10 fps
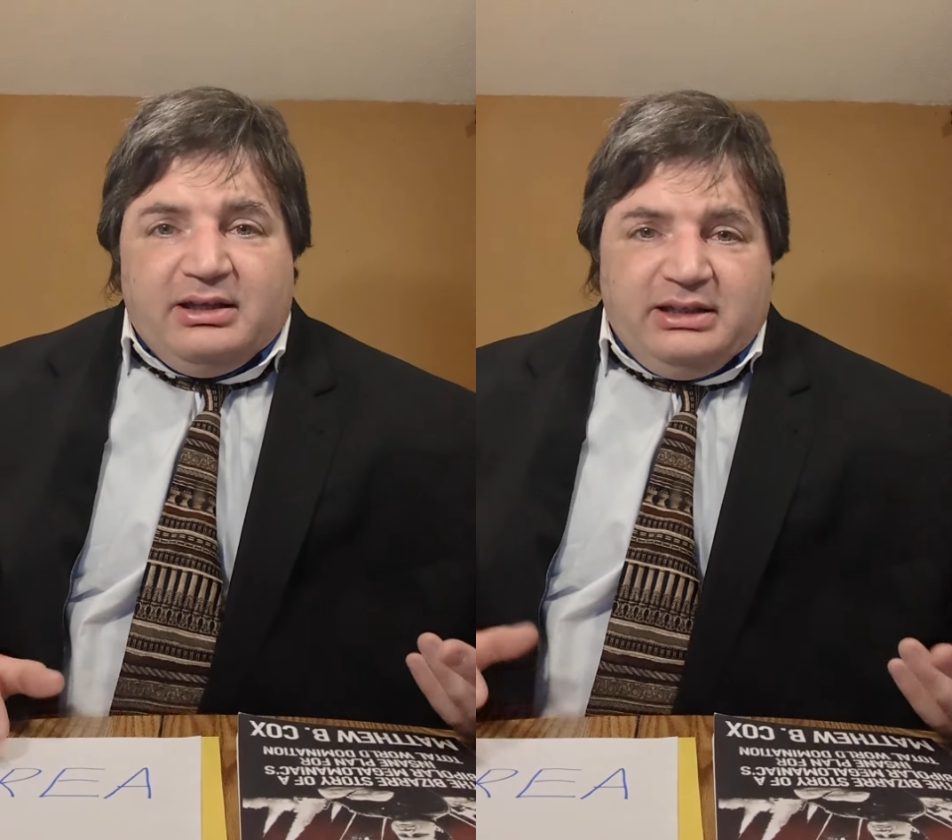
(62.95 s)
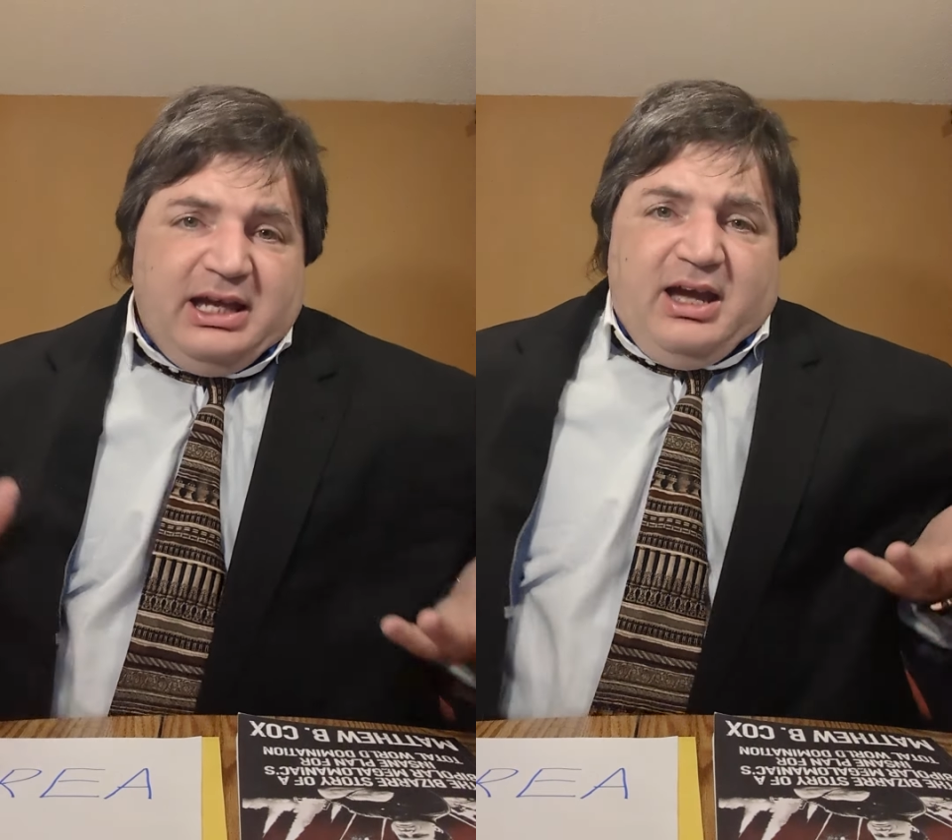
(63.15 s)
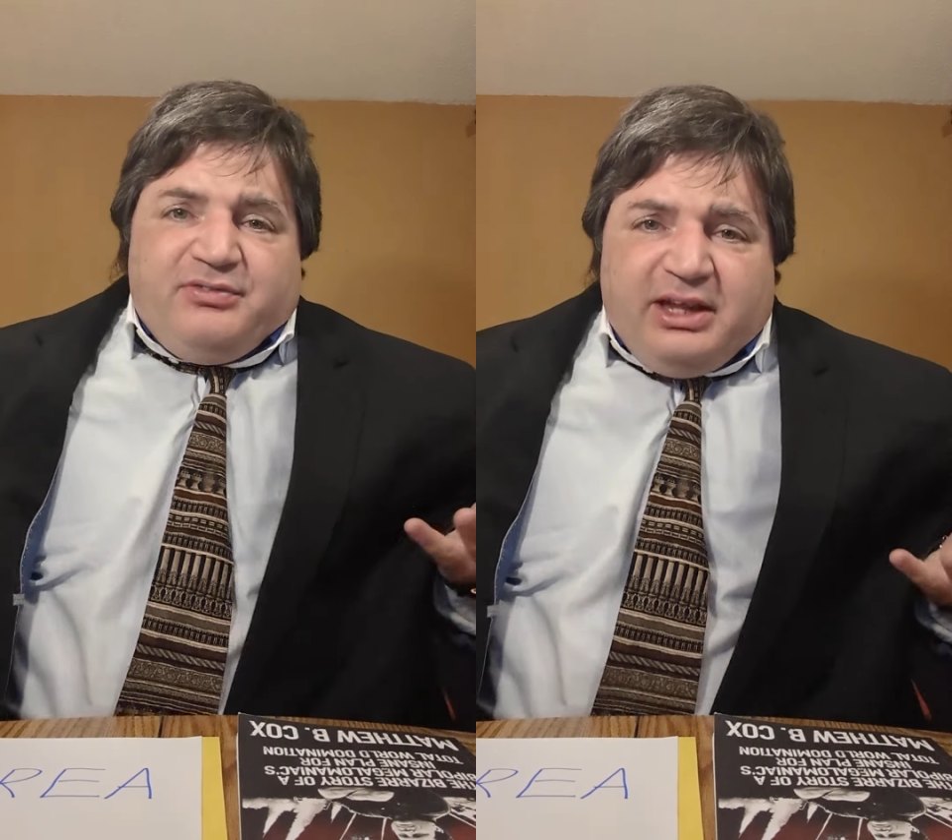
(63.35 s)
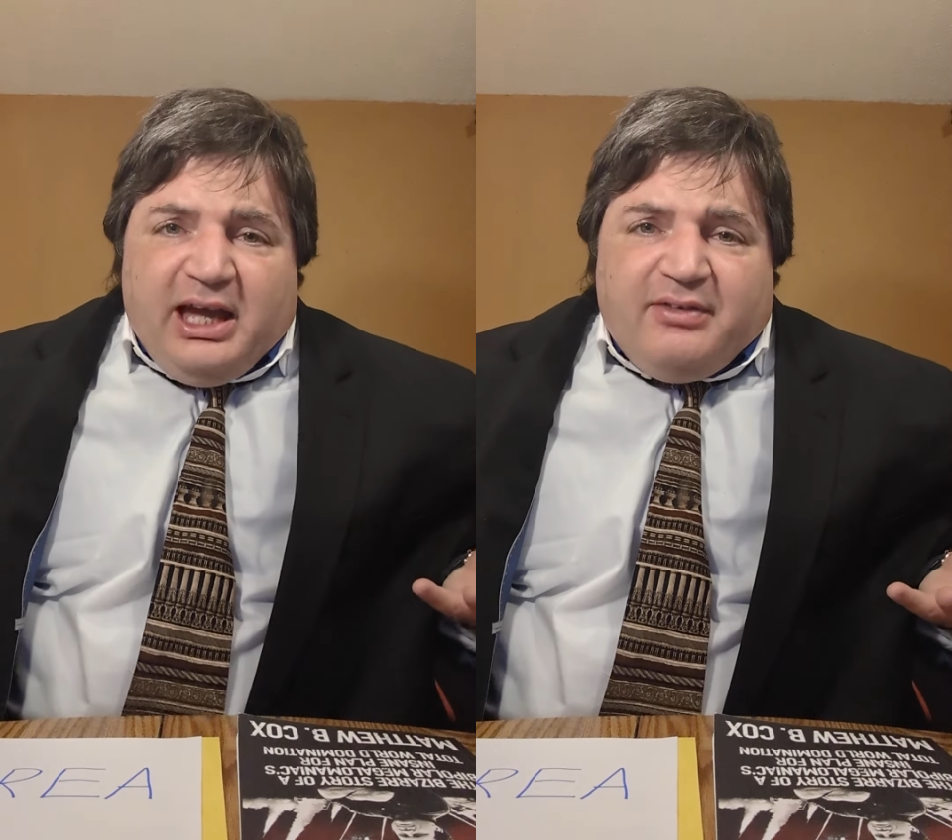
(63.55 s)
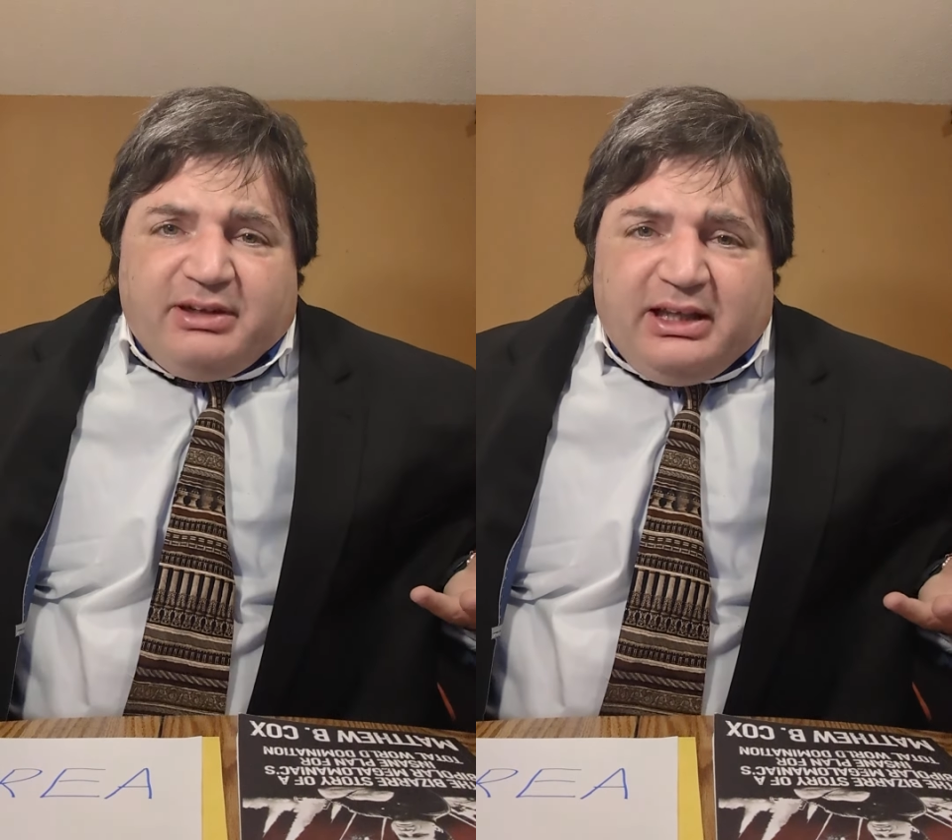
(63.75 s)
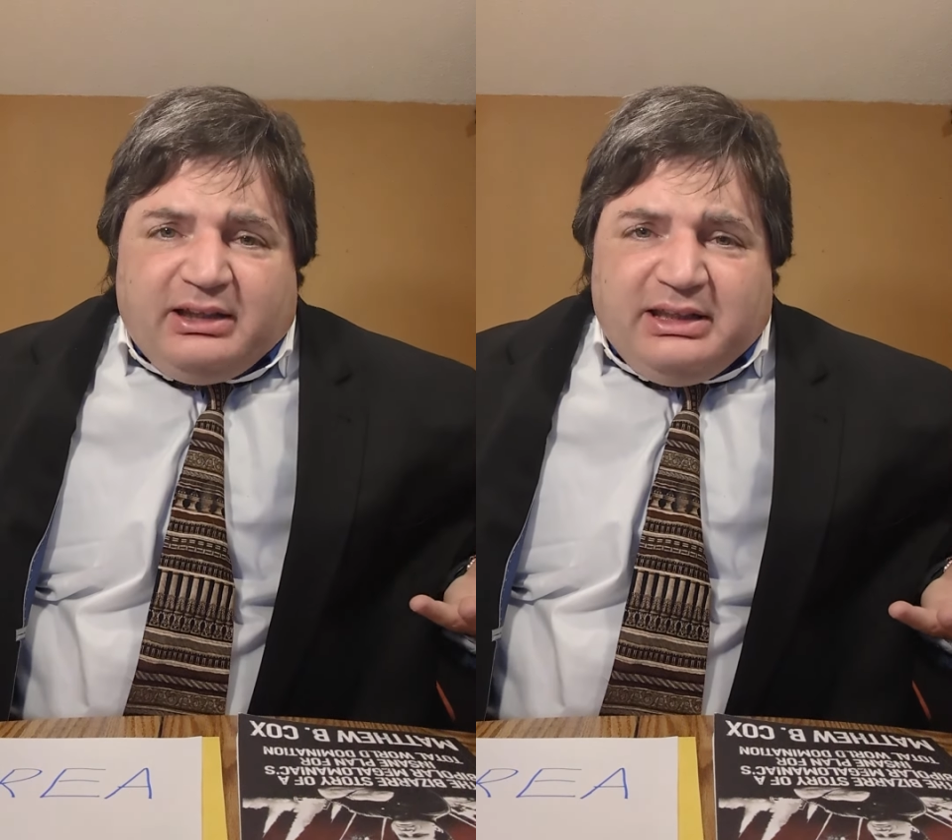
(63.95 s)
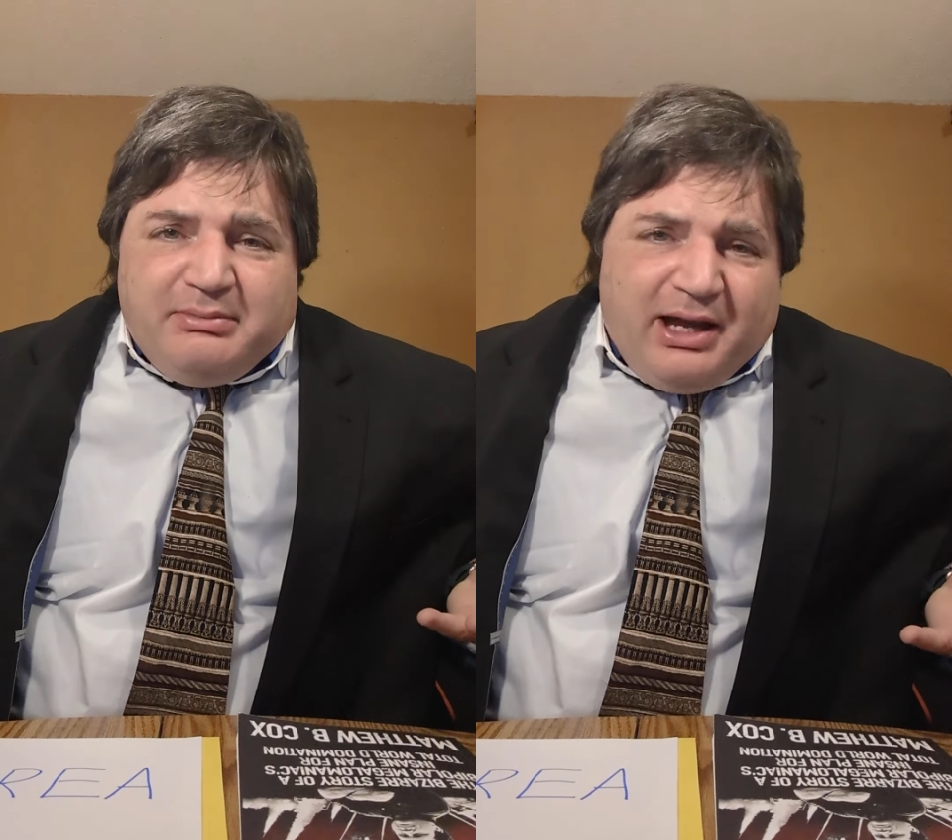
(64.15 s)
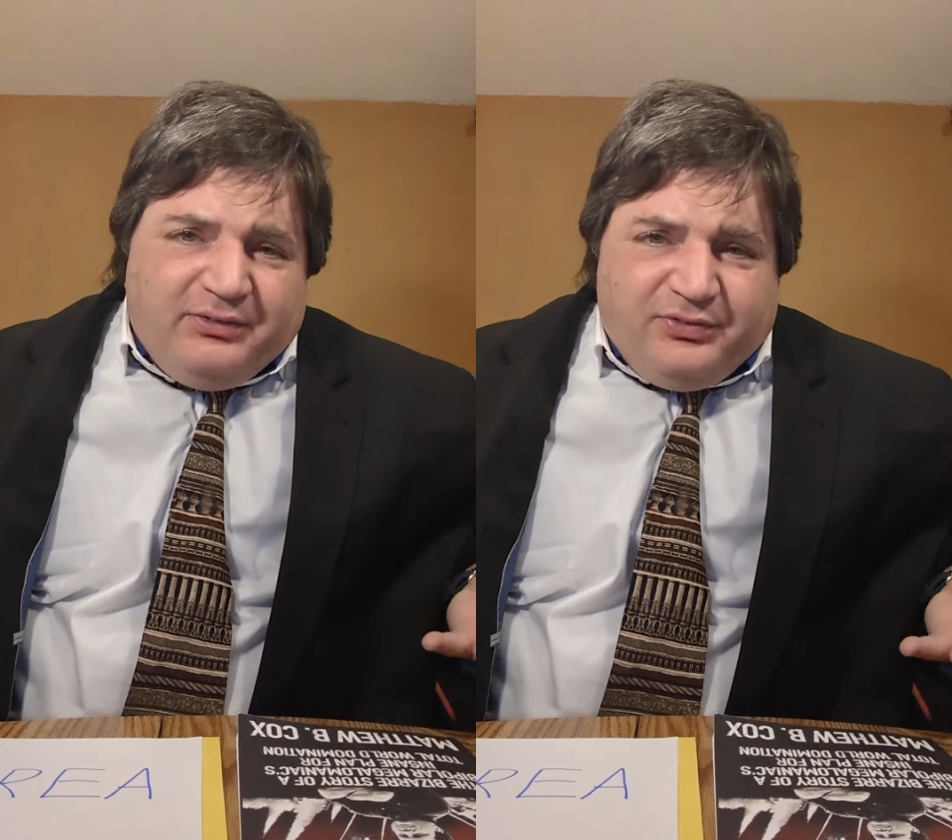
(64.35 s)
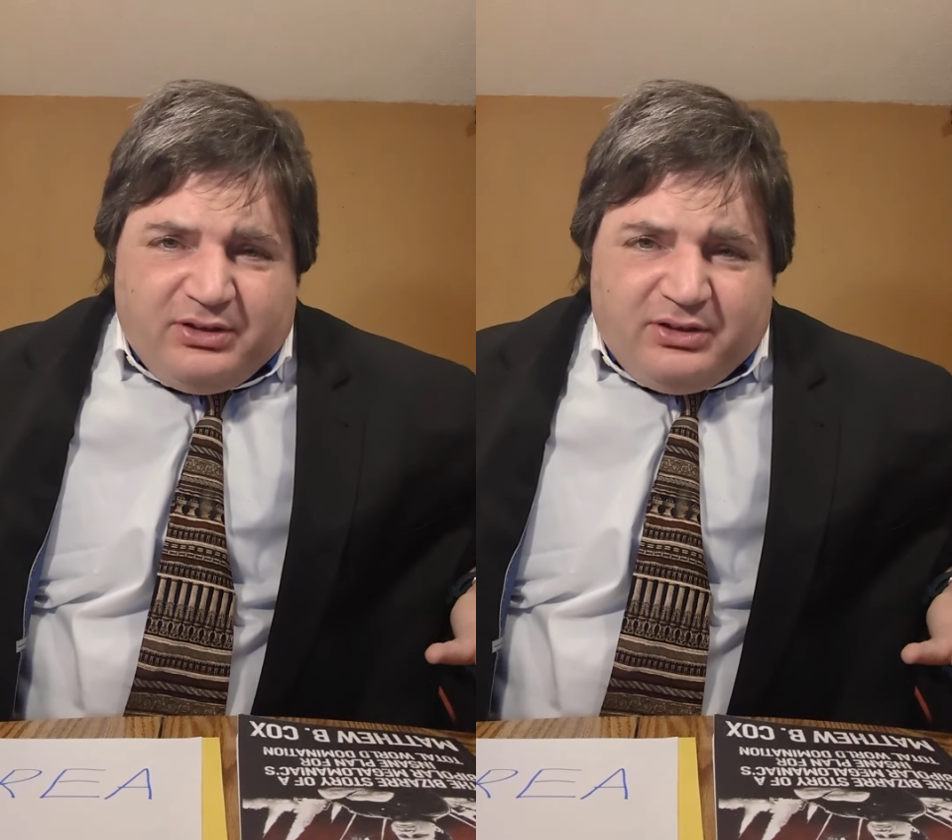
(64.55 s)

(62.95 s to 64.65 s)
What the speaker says: You have to have a guilty mind,